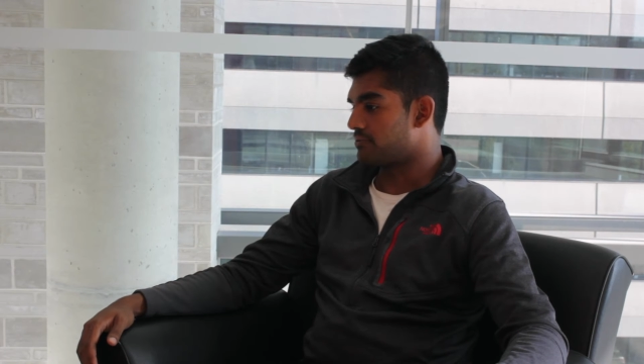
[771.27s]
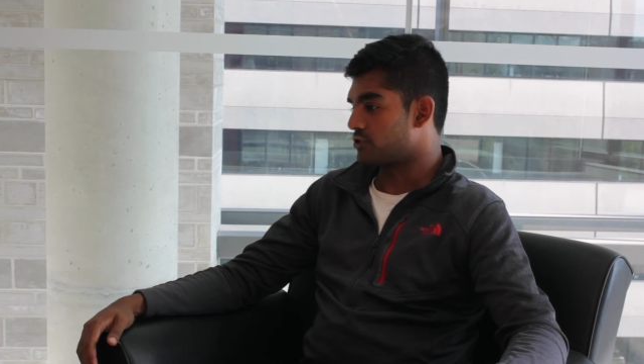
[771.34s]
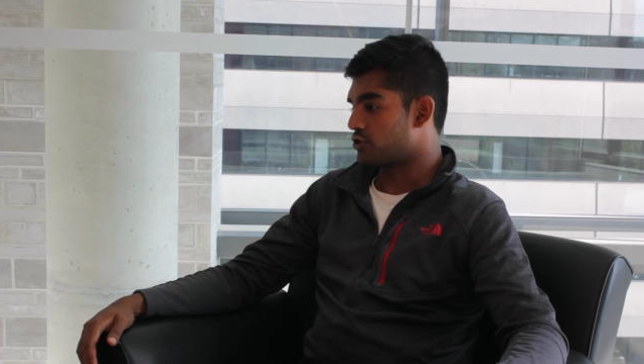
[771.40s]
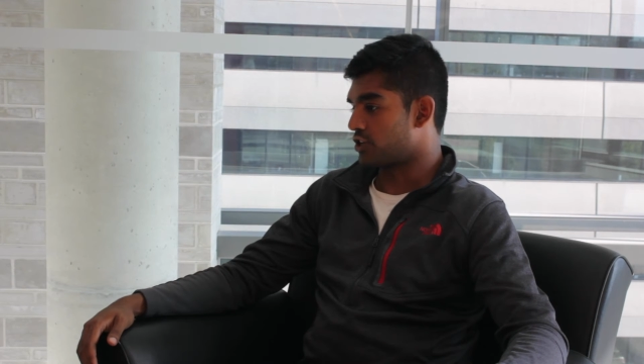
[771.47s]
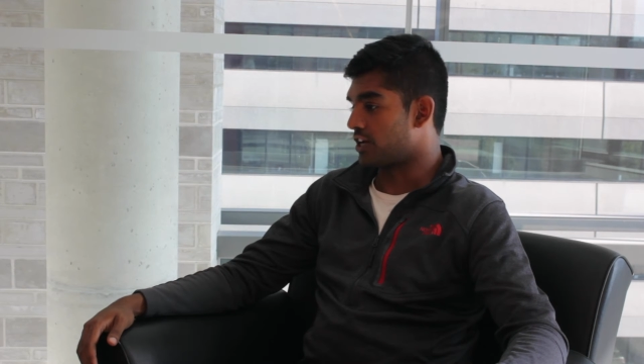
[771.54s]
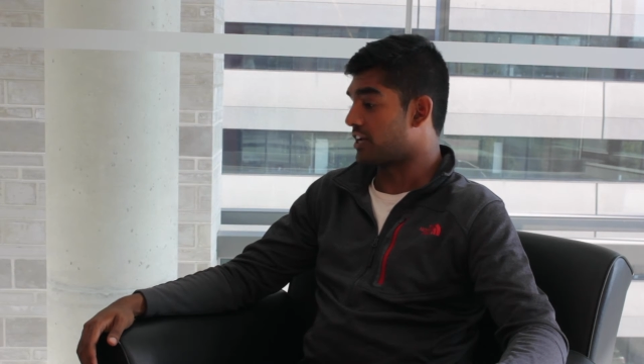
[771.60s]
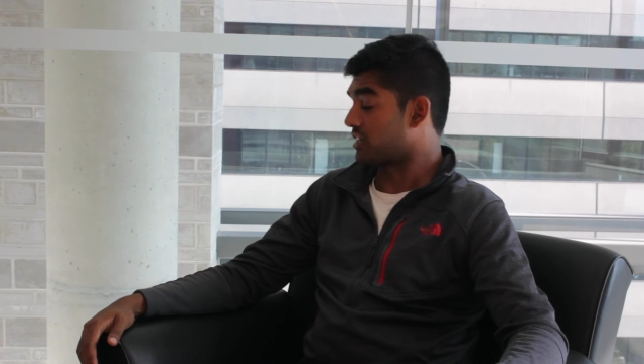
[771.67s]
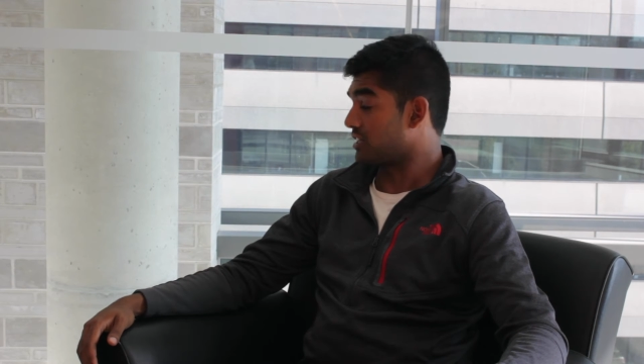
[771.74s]

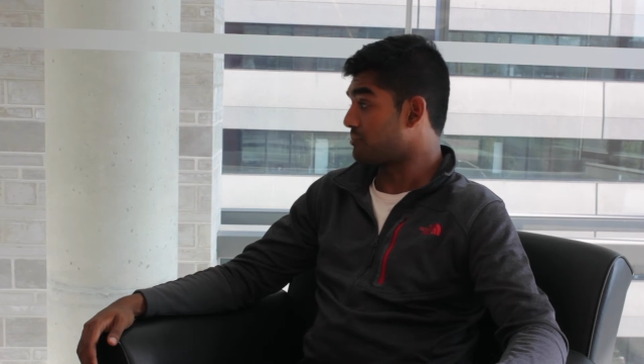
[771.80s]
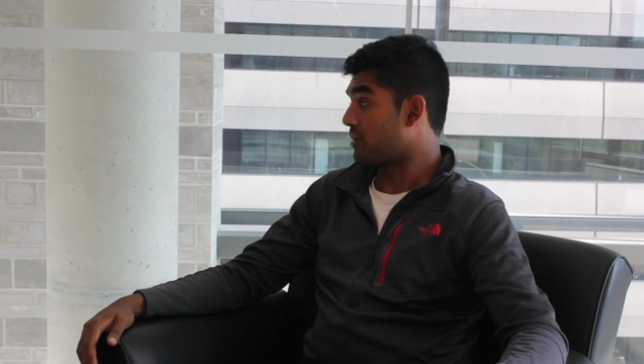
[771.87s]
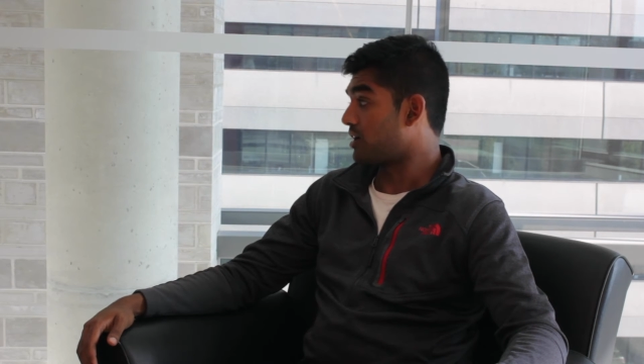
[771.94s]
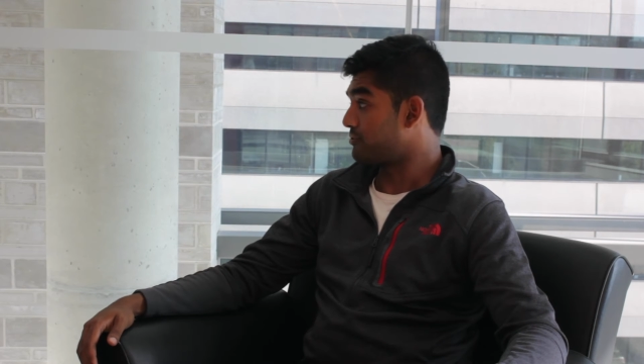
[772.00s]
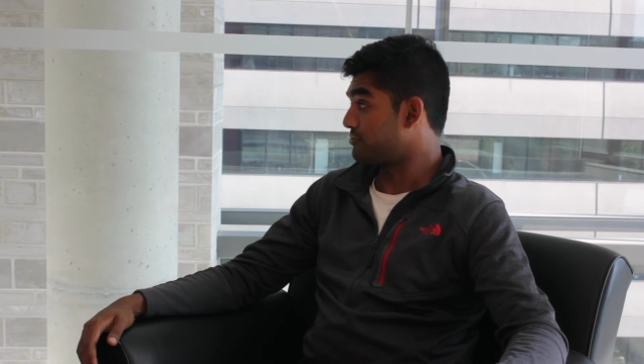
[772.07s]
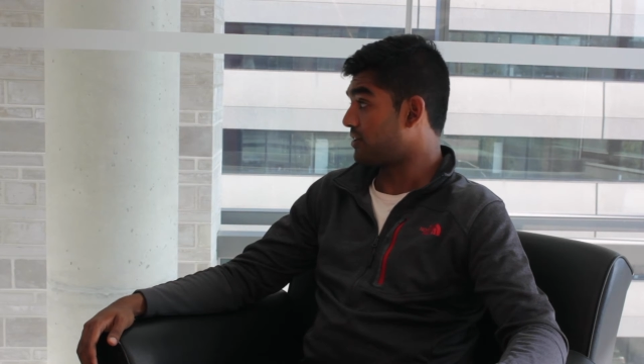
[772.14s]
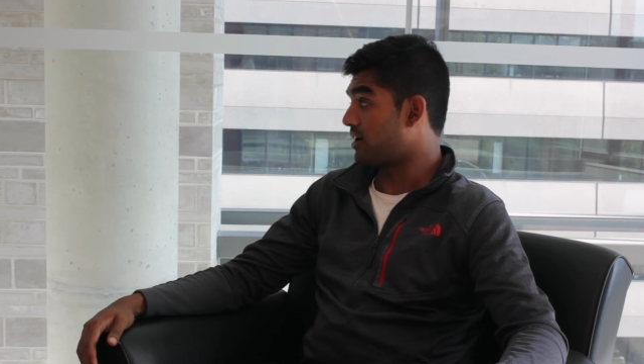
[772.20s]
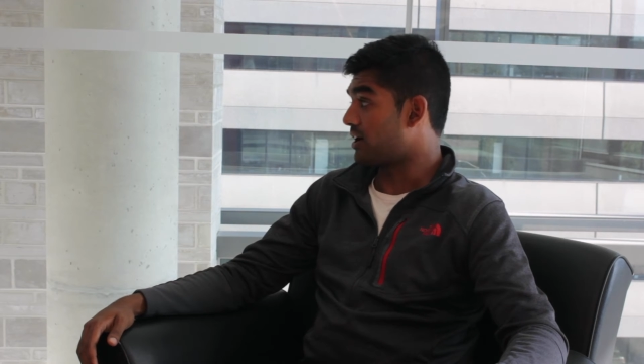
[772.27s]
genetically
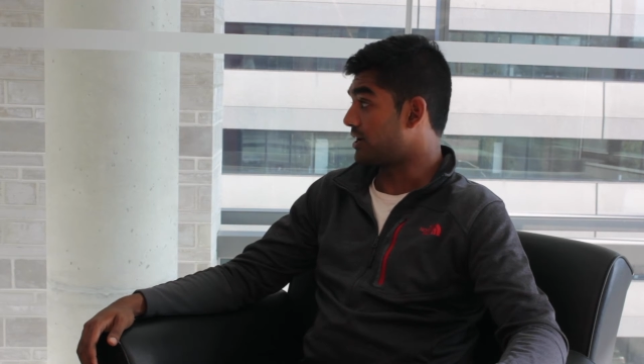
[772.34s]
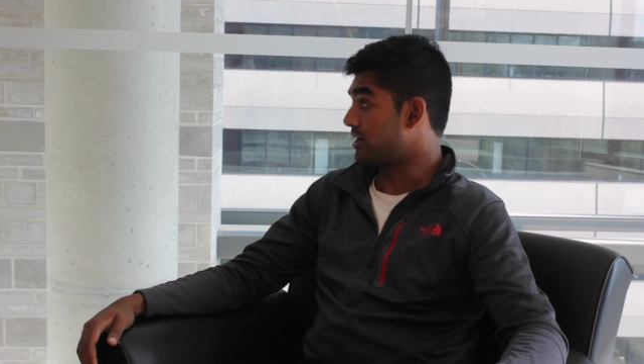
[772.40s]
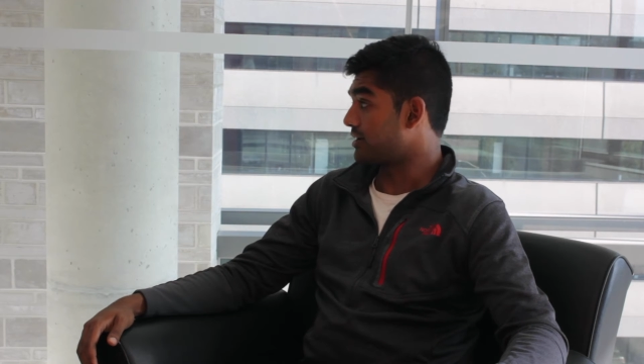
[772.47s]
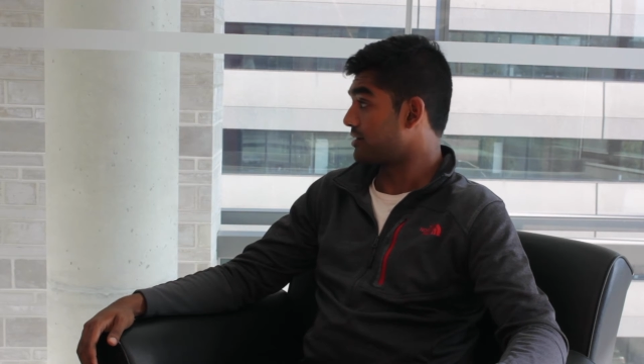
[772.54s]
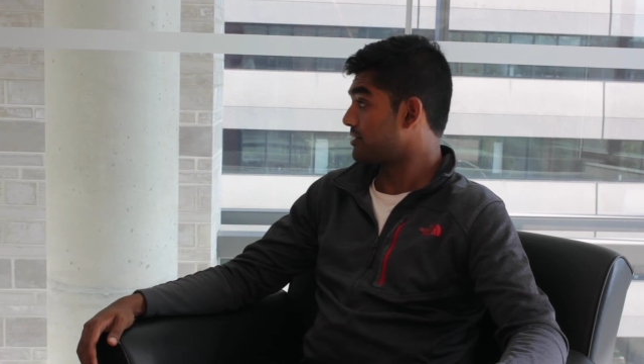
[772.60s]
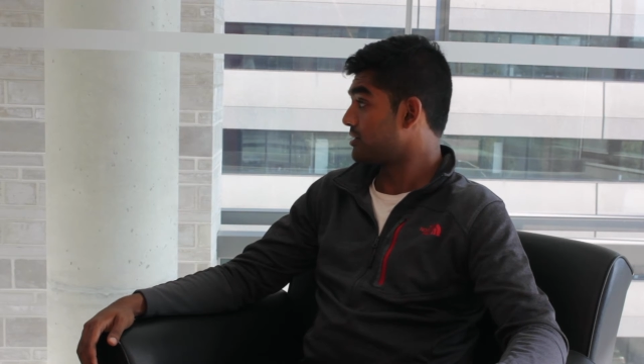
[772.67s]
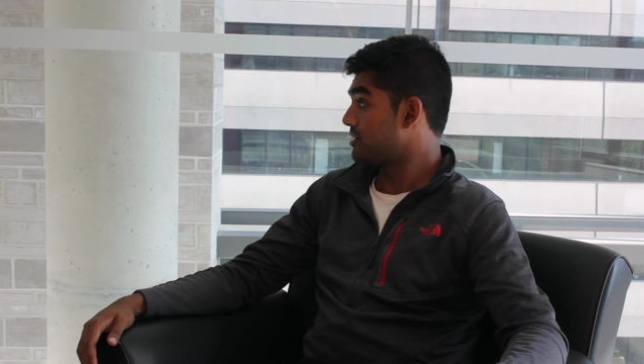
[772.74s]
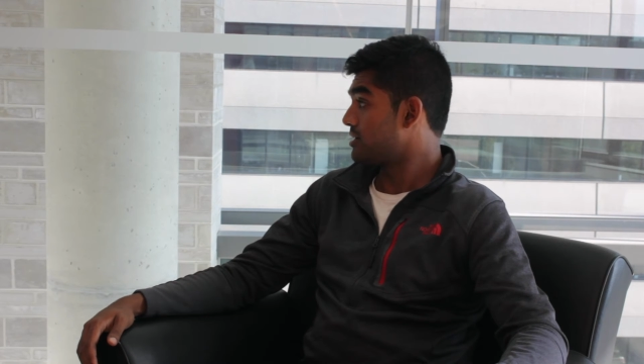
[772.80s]
modifying
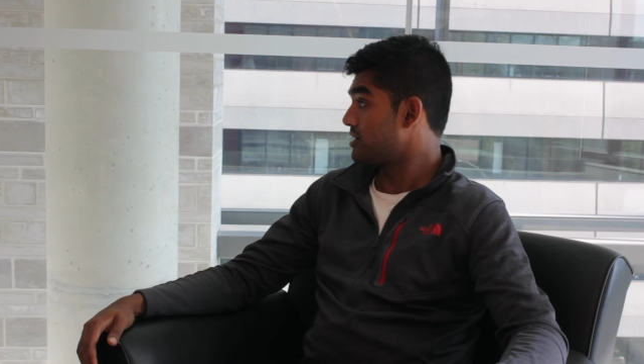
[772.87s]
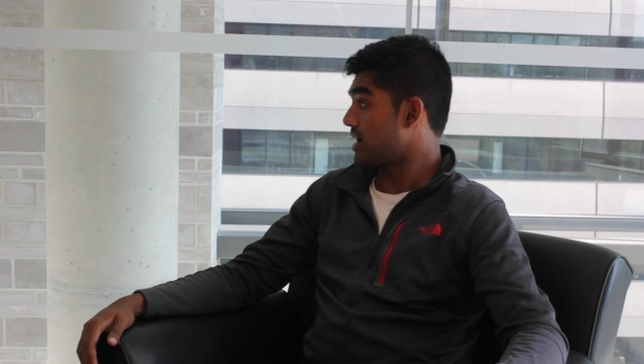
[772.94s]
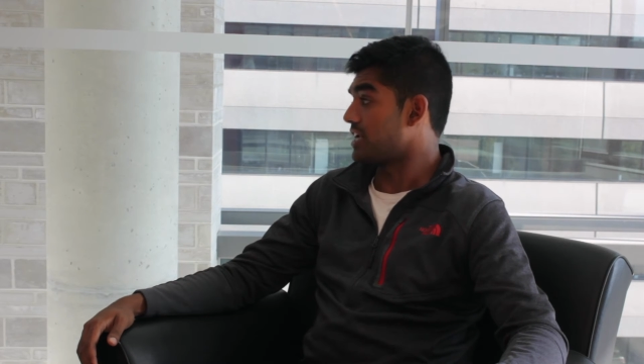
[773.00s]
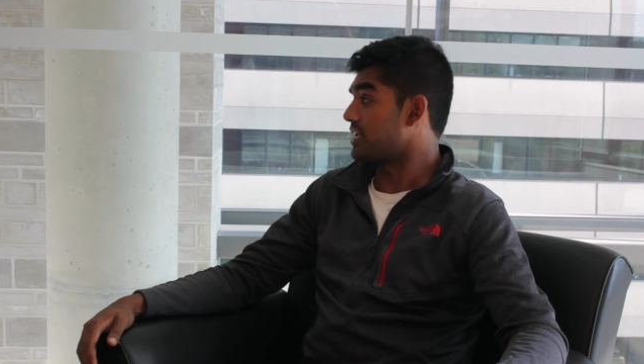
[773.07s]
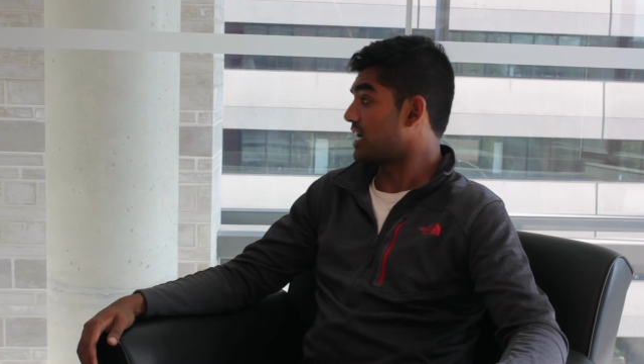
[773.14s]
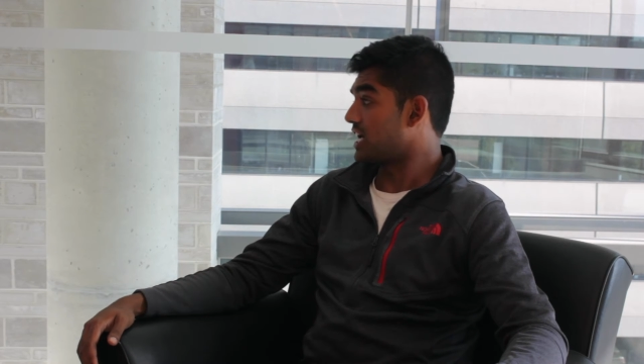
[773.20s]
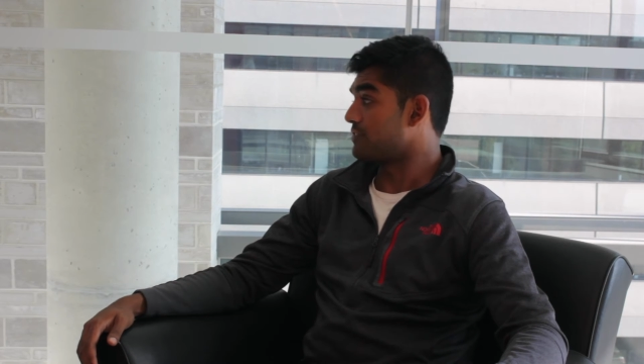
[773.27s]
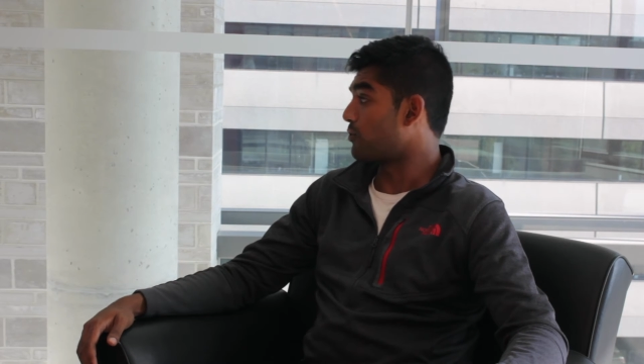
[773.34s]

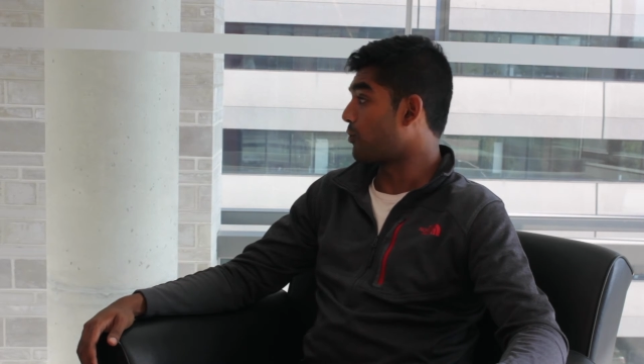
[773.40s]
any kind